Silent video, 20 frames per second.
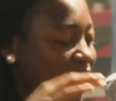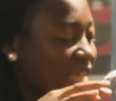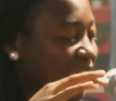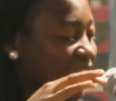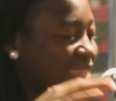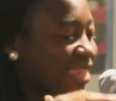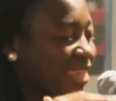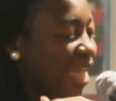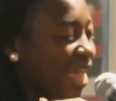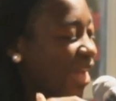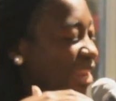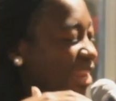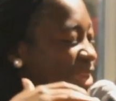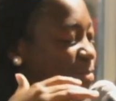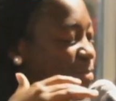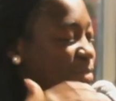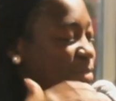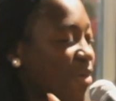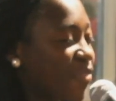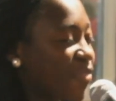exactly a
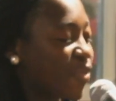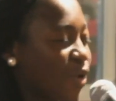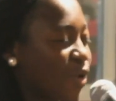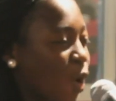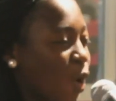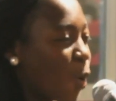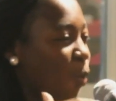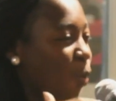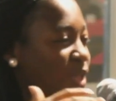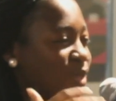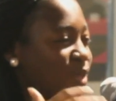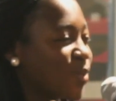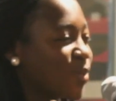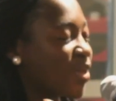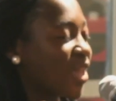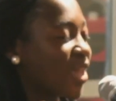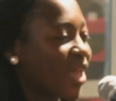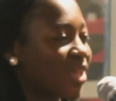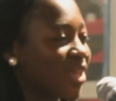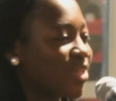month ago when you
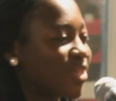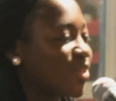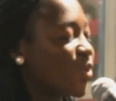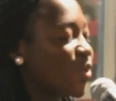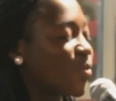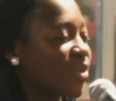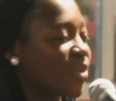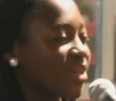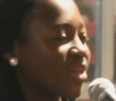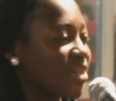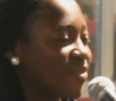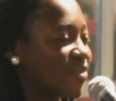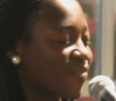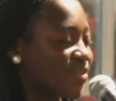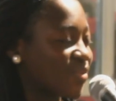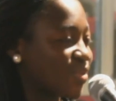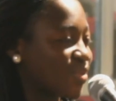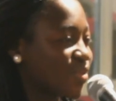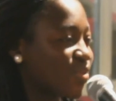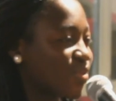cast only a
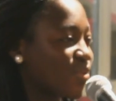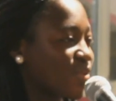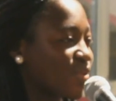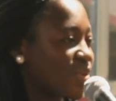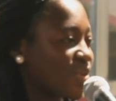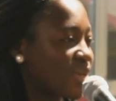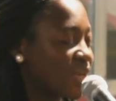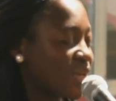different story.